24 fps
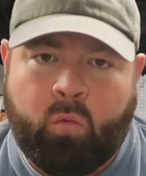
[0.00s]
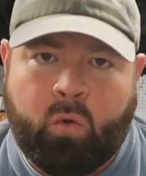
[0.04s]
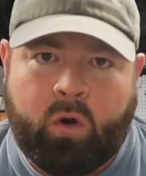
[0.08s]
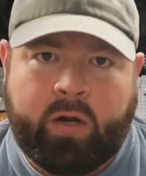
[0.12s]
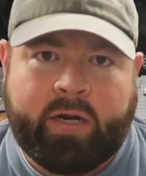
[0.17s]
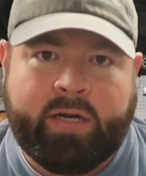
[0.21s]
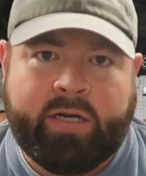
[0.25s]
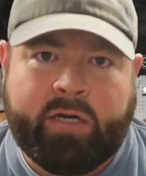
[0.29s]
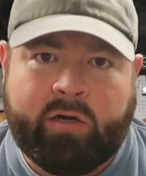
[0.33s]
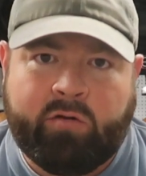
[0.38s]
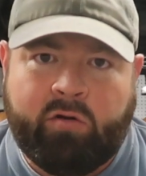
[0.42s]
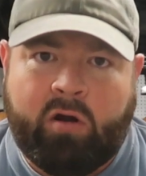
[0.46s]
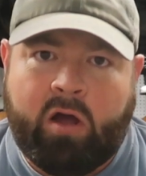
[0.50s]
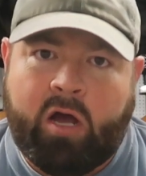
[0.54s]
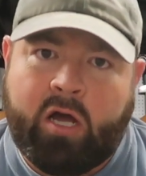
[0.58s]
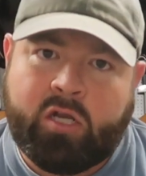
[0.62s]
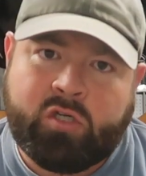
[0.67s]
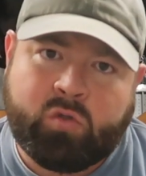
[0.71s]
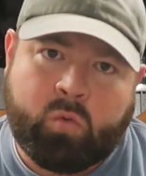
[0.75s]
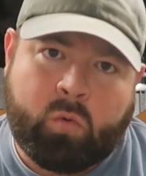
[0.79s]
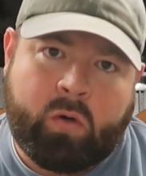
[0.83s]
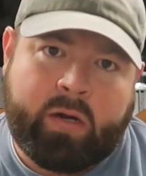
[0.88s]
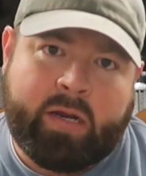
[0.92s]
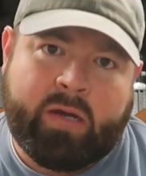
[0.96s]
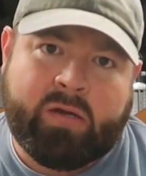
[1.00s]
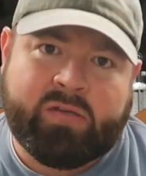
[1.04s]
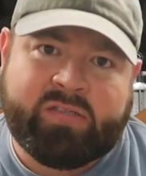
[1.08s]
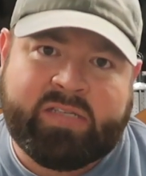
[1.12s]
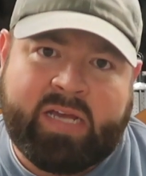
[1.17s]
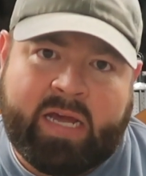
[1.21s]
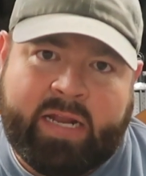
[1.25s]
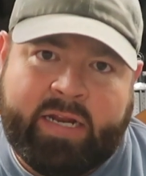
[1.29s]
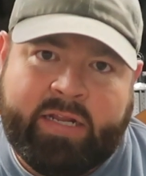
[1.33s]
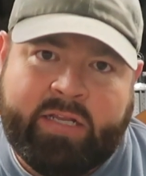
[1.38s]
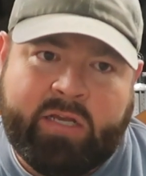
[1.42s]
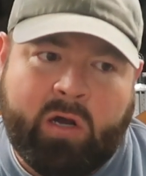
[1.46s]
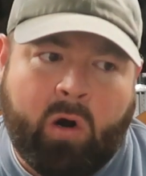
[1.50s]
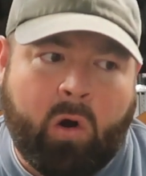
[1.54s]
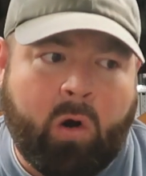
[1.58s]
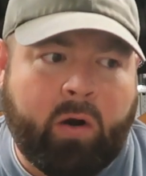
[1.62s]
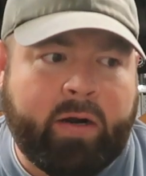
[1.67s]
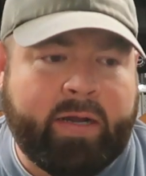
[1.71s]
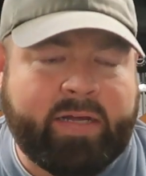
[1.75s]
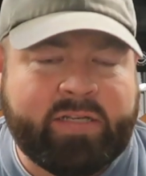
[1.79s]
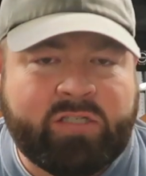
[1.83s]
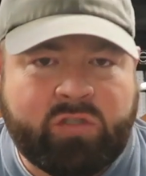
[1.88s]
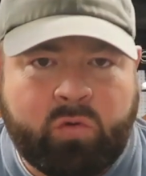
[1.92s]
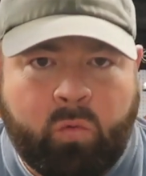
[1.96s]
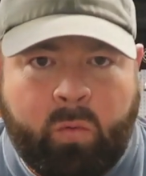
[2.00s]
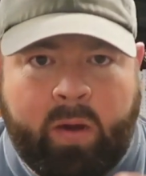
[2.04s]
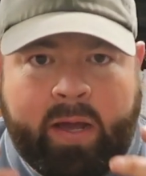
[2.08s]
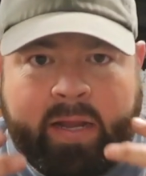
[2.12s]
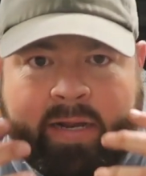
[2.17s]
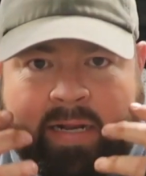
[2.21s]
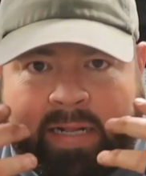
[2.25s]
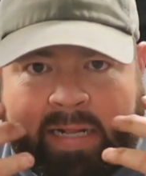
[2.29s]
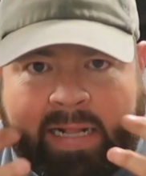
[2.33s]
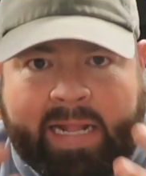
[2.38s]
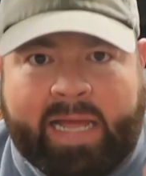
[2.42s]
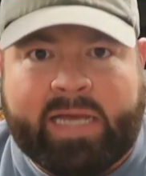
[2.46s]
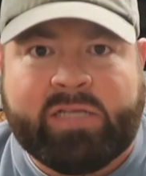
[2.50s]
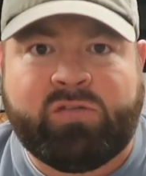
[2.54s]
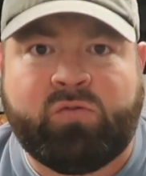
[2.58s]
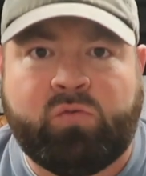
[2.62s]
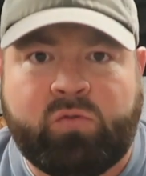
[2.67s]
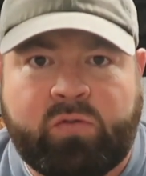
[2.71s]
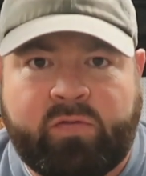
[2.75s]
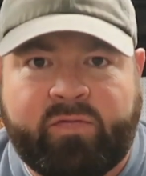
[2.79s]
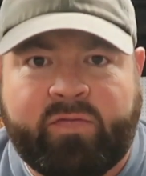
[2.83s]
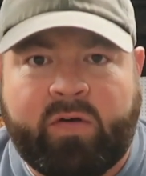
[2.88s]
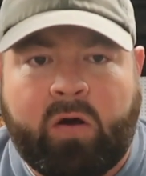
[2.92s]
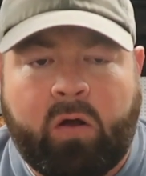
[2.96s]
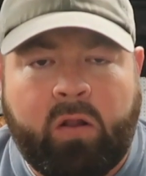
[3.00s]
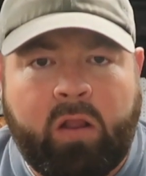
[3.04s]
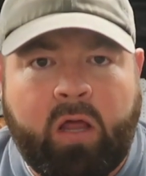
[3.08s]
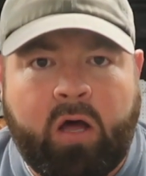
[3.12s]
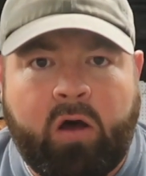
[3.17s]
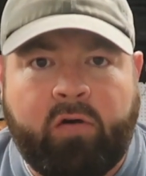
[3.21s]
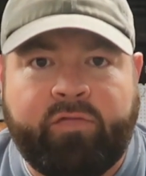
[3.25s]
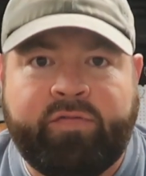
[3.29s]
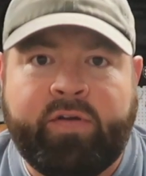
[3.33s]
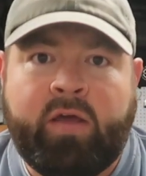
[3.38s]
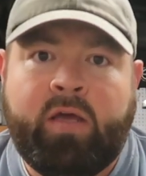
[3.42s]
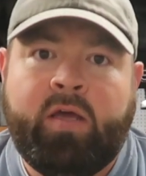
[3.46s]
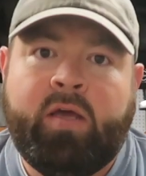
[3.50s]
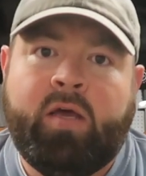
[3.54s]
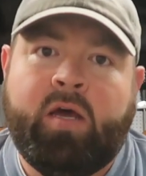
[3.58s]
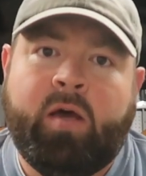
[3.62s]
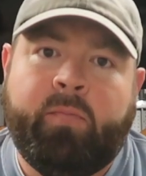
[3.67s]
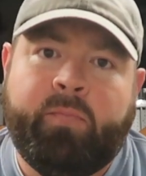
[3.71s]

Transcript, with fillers: I work in the garage or work outside the yard, I sweat, glasses fall off.